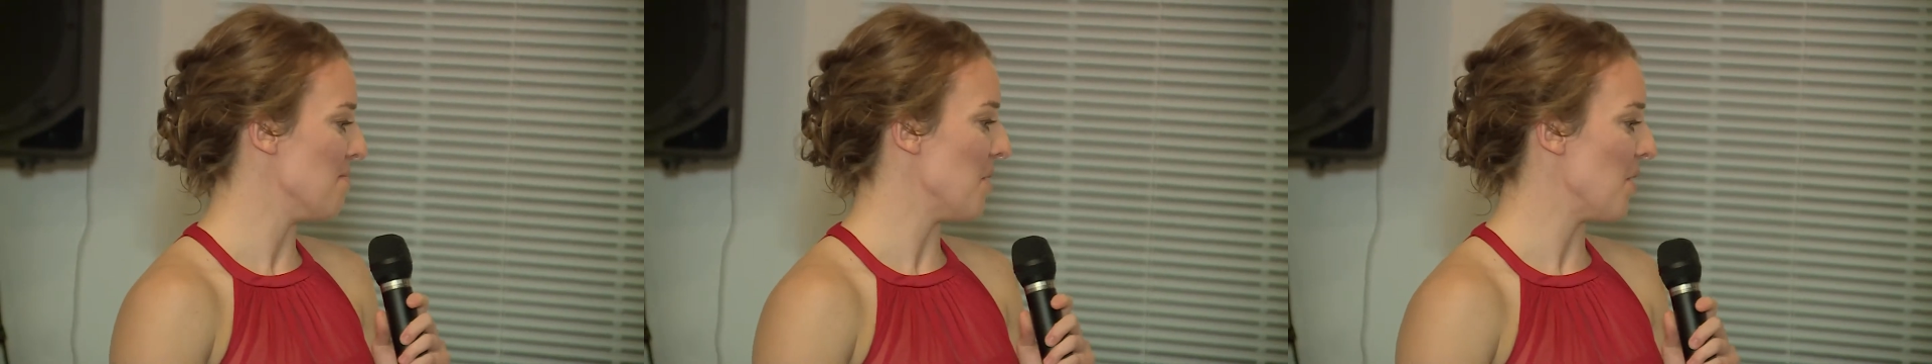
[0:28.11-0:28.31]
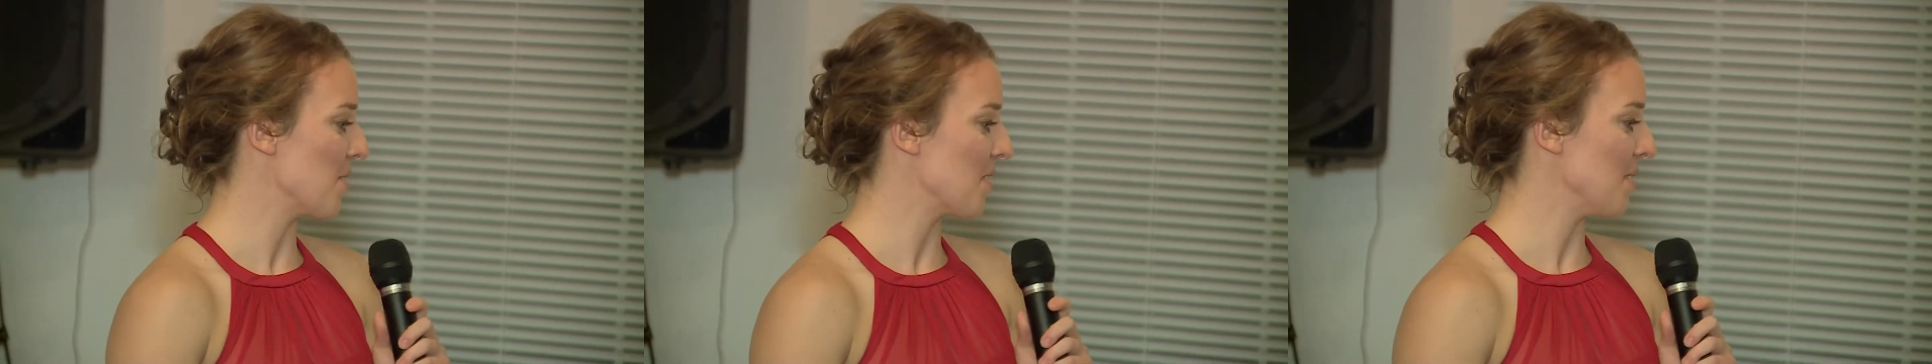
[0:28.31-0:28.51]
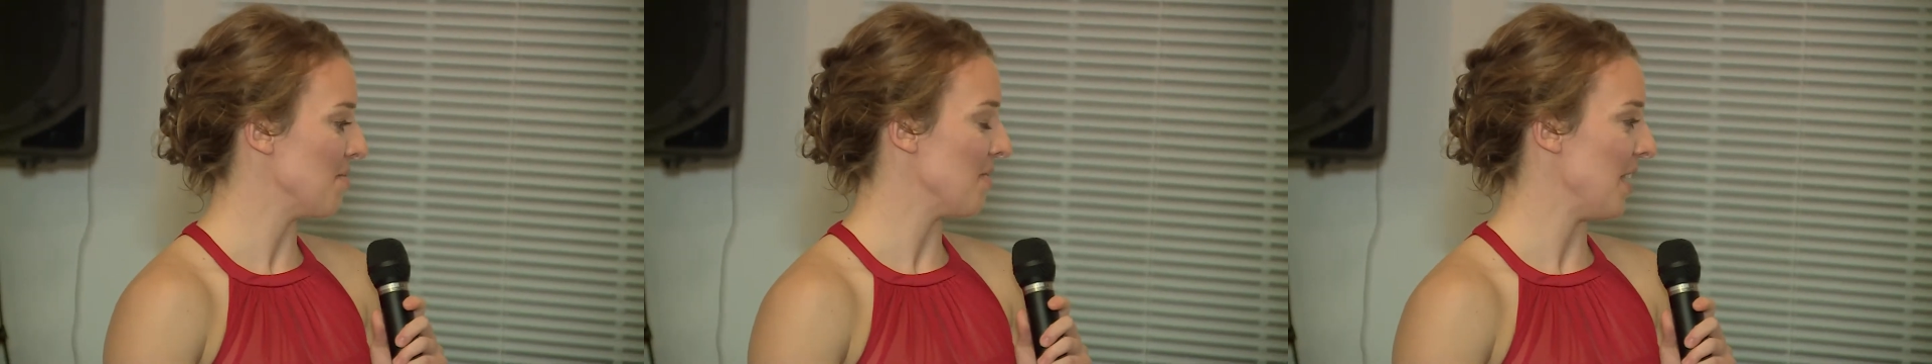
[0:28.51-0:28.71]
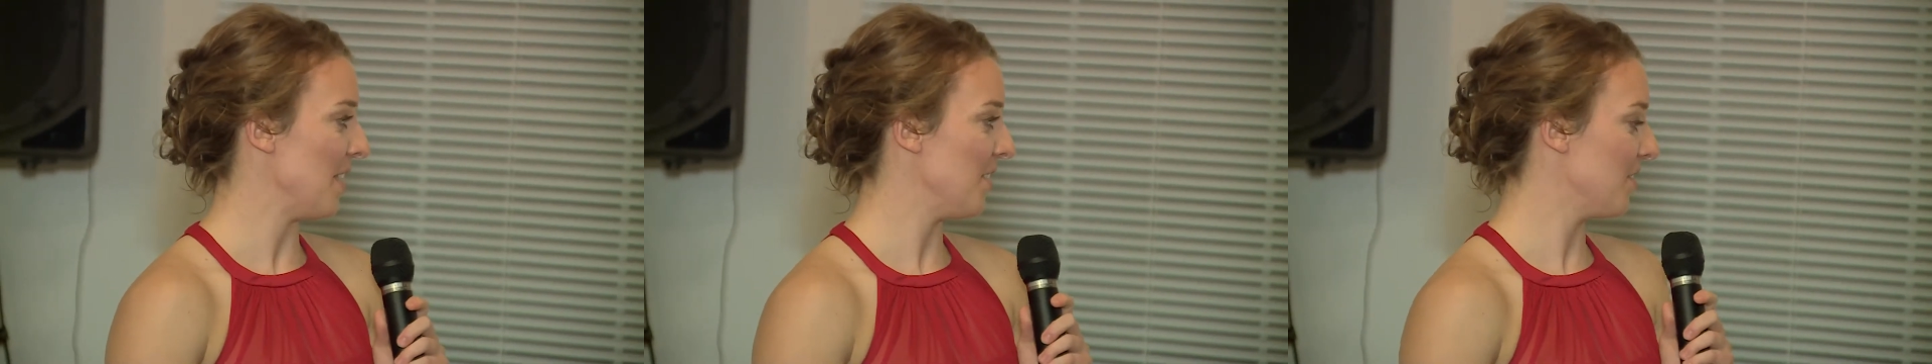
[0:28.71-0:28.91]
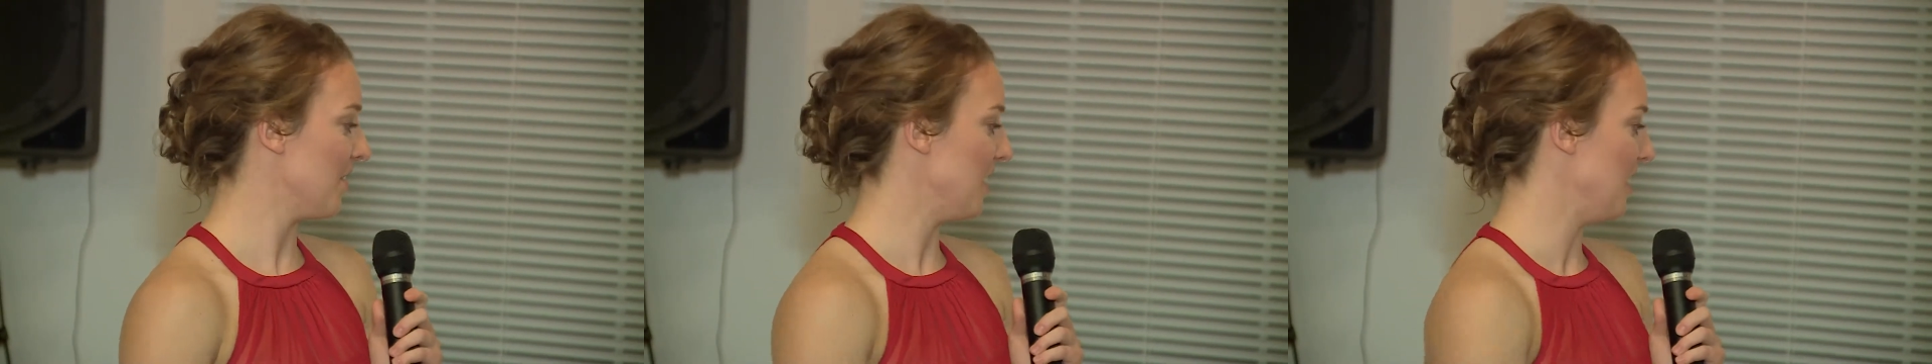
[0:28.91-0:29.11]
welcome
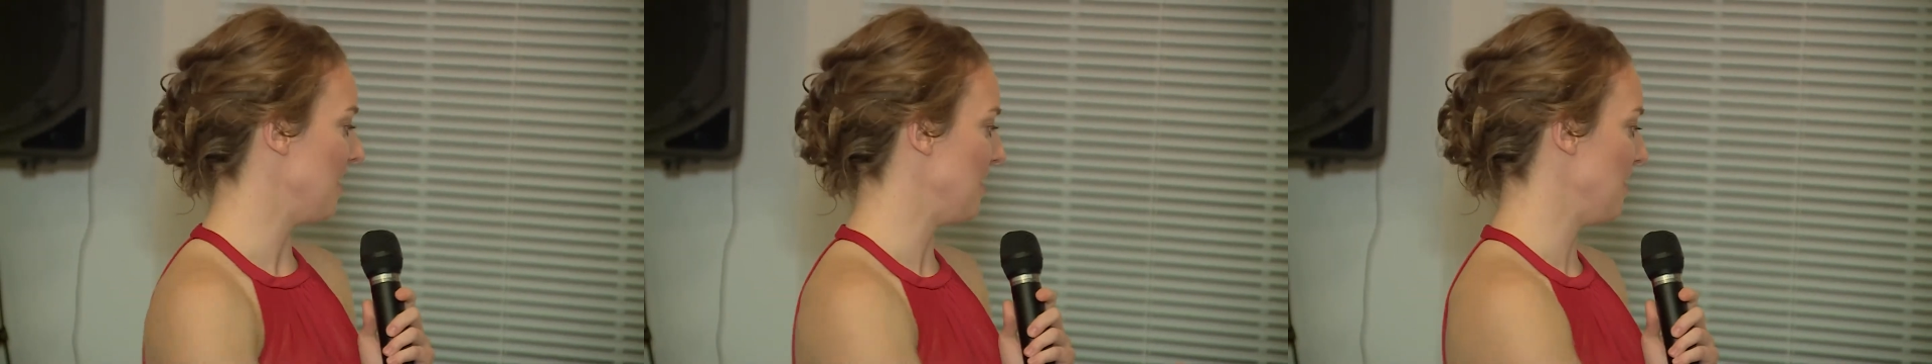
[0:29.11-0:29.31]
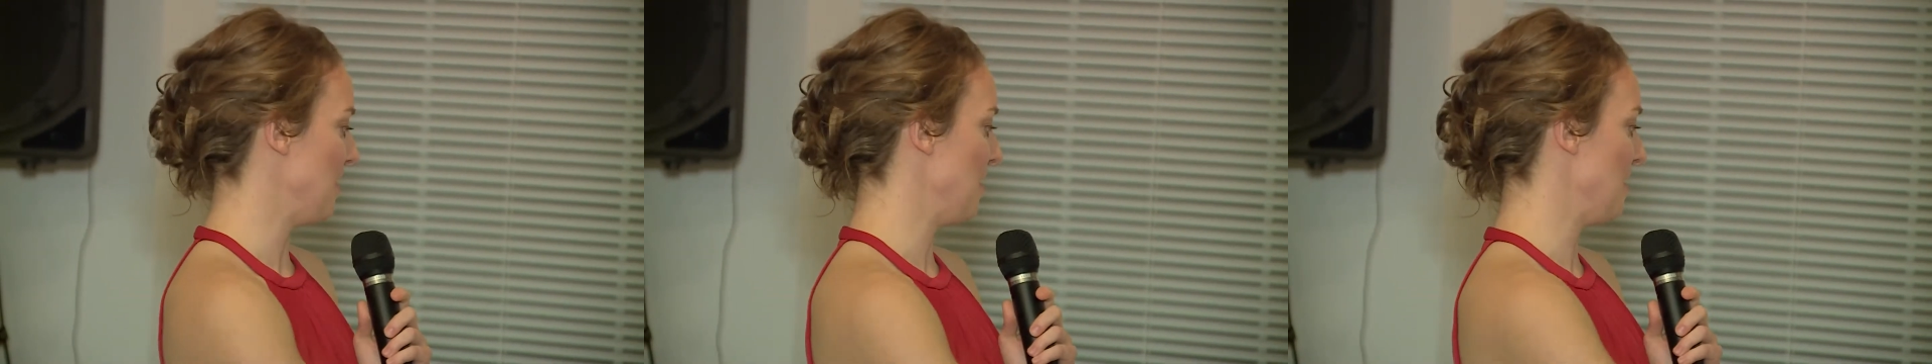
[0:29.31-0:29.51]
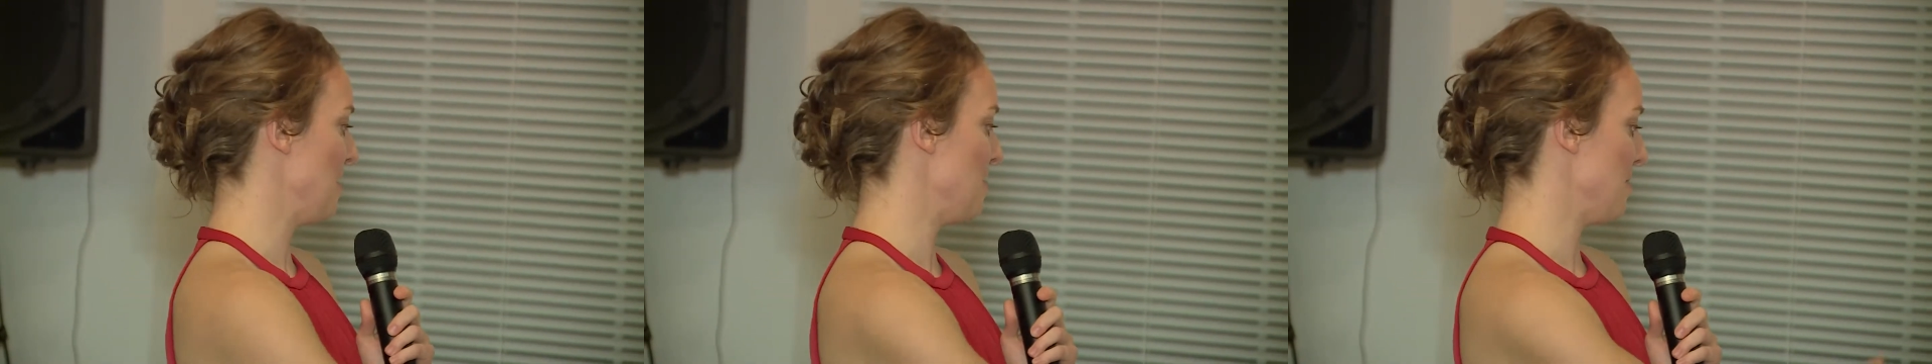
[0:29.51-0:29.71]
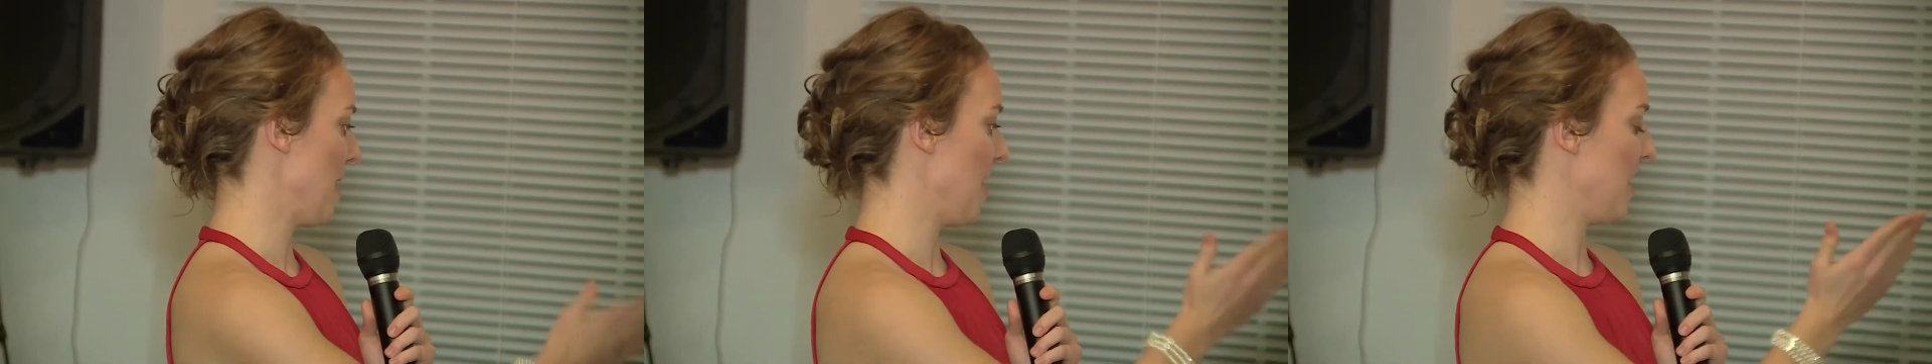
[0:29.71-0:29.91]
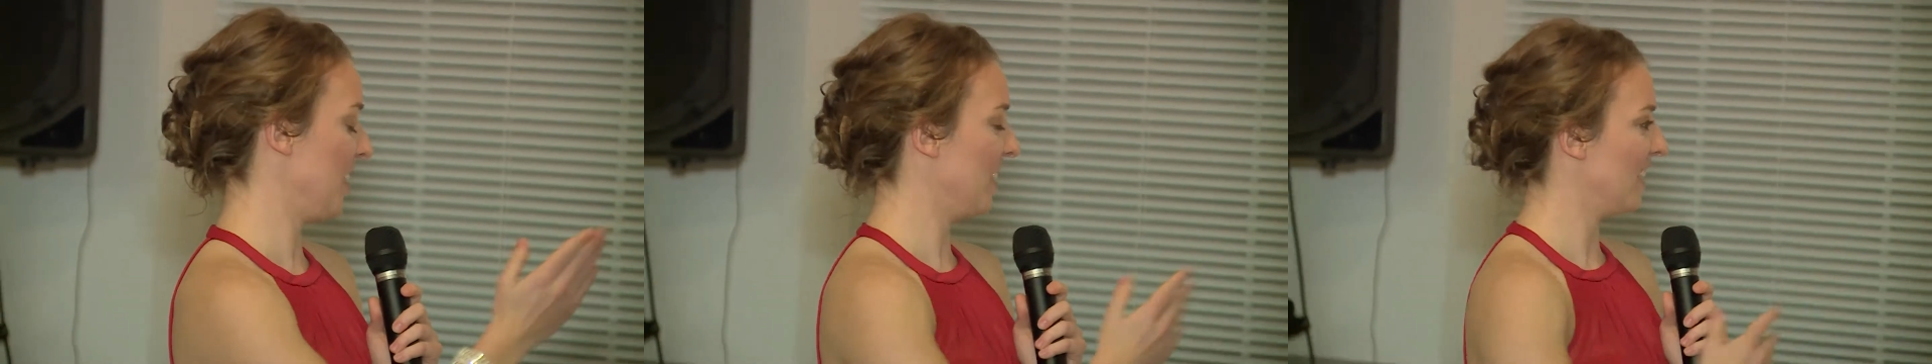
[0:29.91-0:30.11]
Daniel into
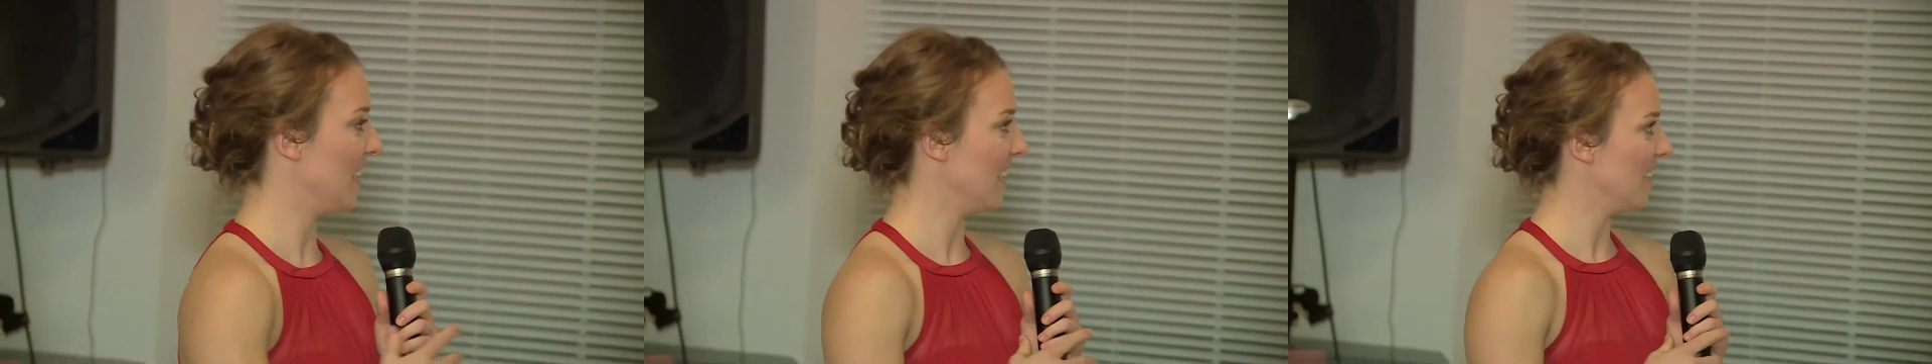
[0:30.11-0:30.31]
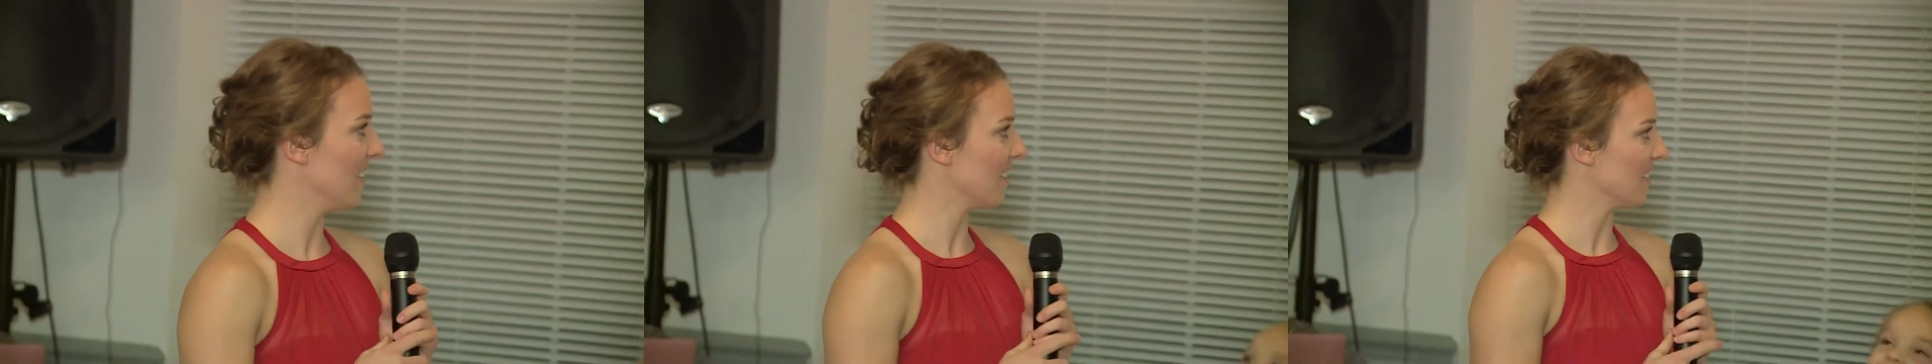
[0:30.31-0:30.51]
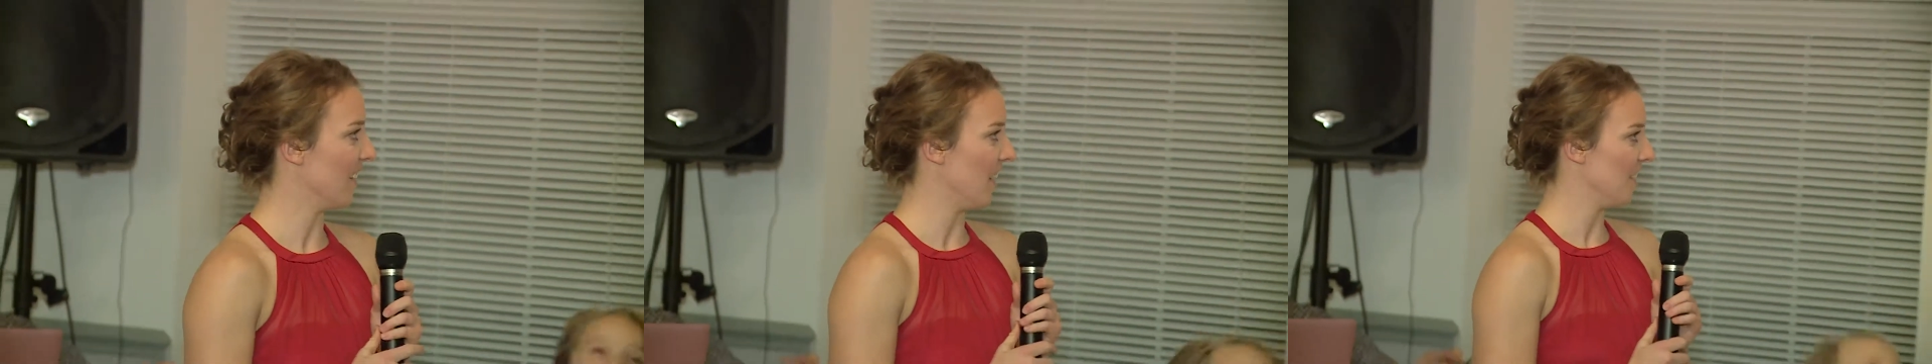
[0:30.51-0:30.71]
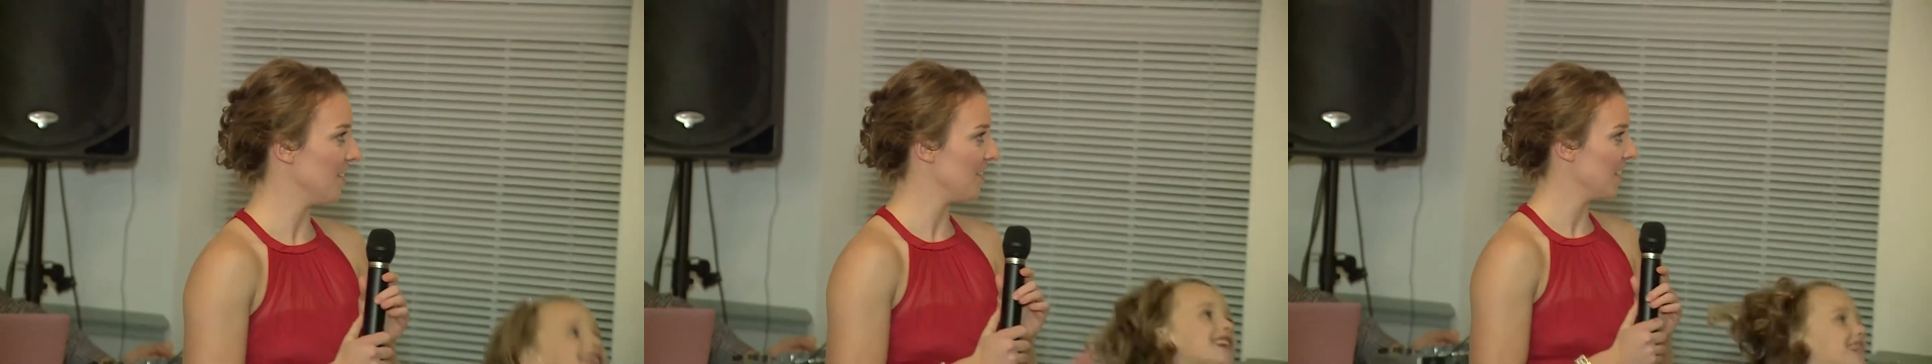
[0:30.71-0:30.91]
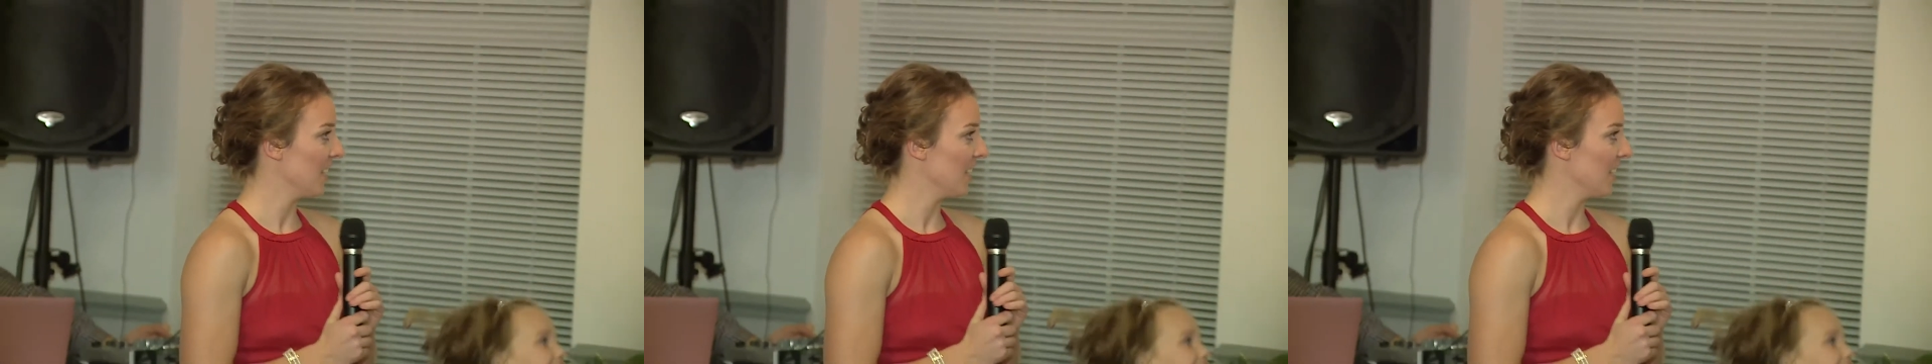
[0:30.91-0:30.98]
mine and Kita's life.